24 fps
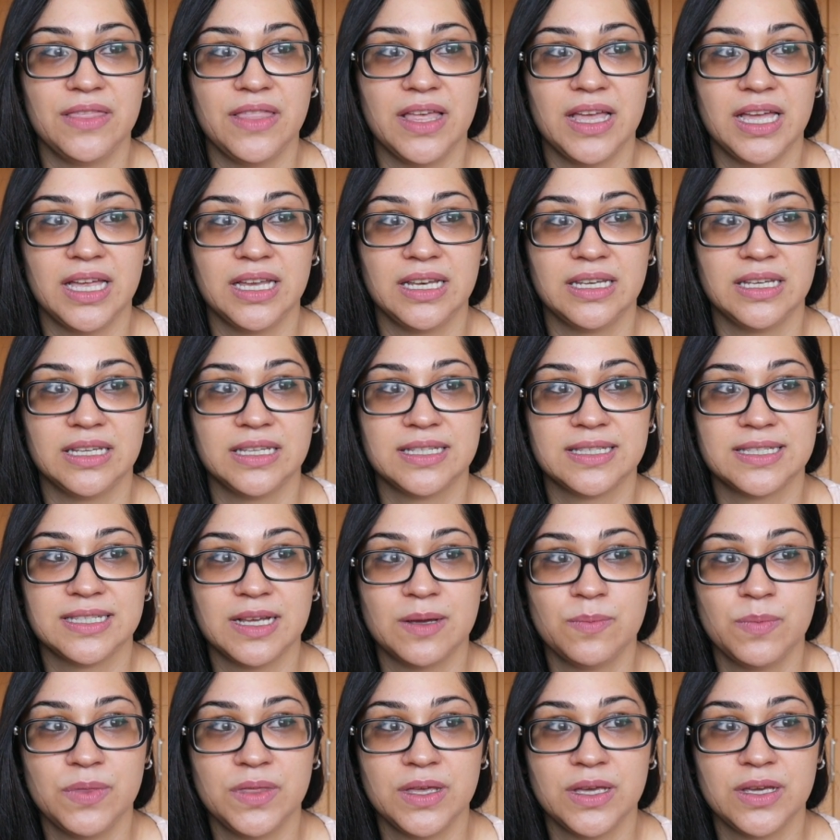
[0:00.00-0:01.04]
And then
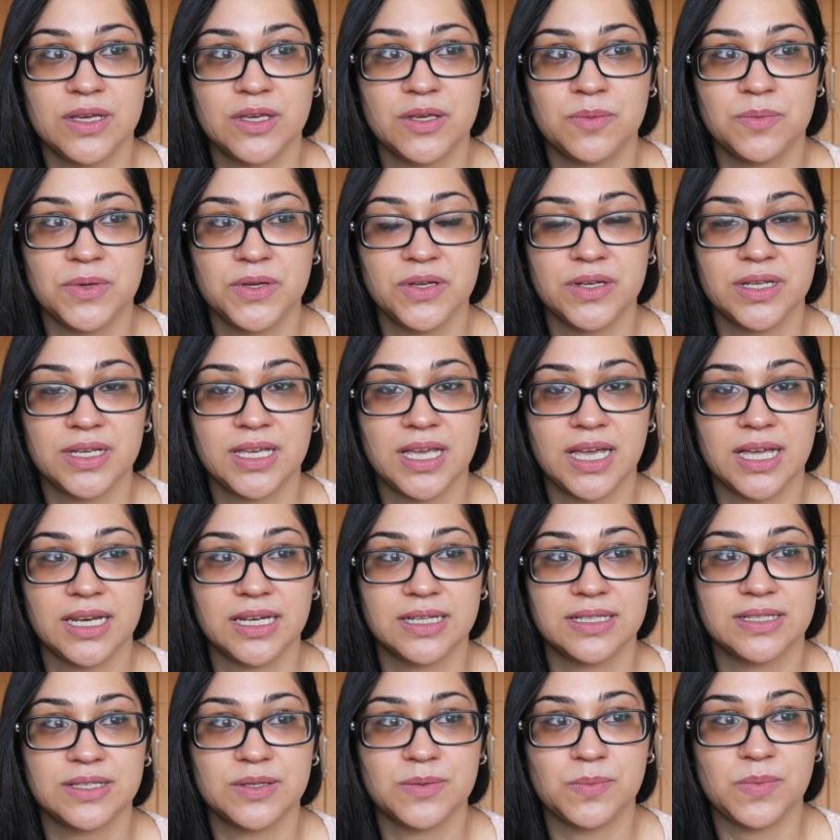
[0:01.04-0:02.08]
something
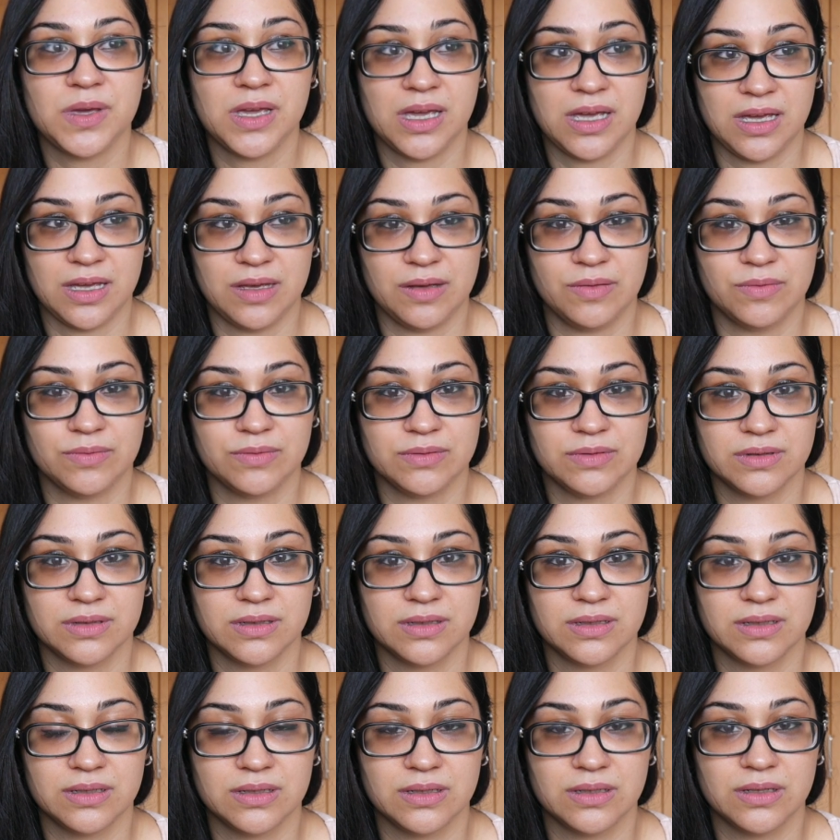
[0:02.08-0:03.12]
communicated to me
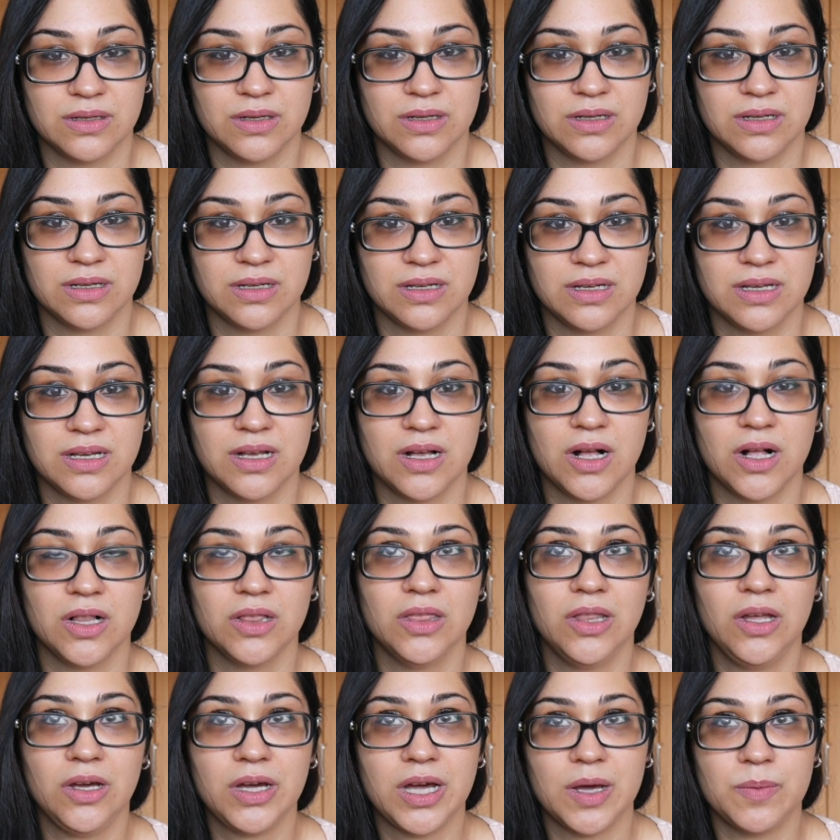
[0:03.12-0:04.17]

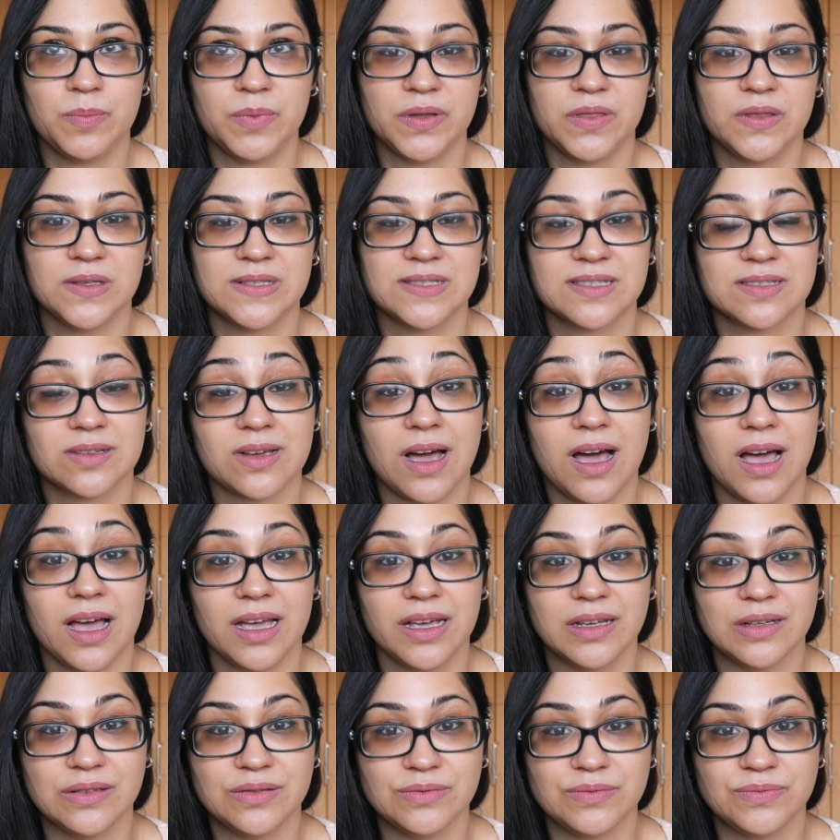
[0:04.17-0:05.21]
look up in the
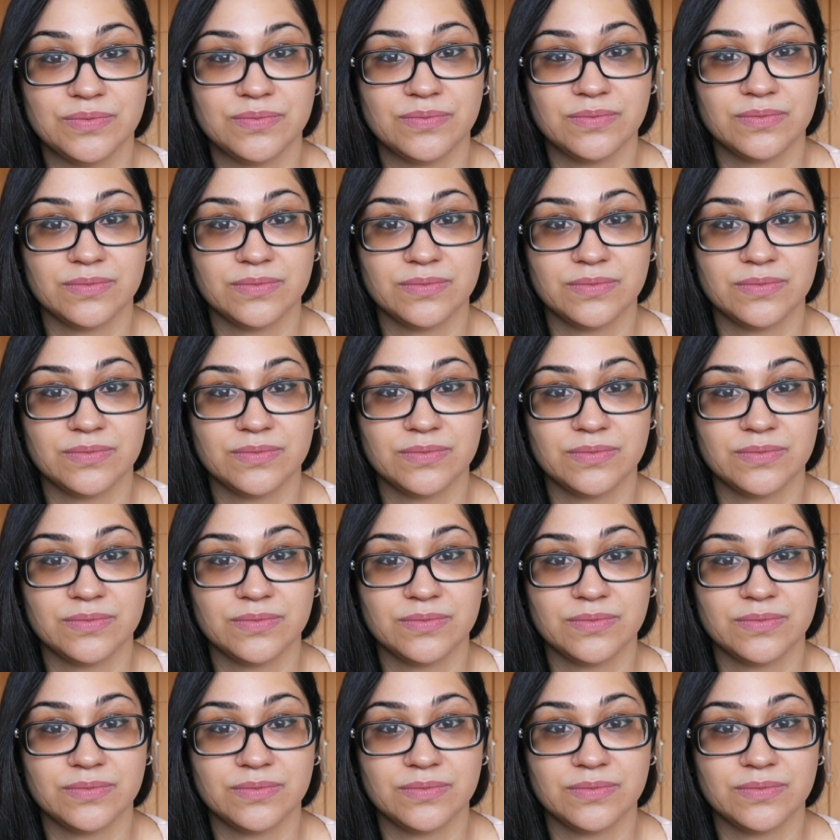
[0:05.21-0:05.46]
sky.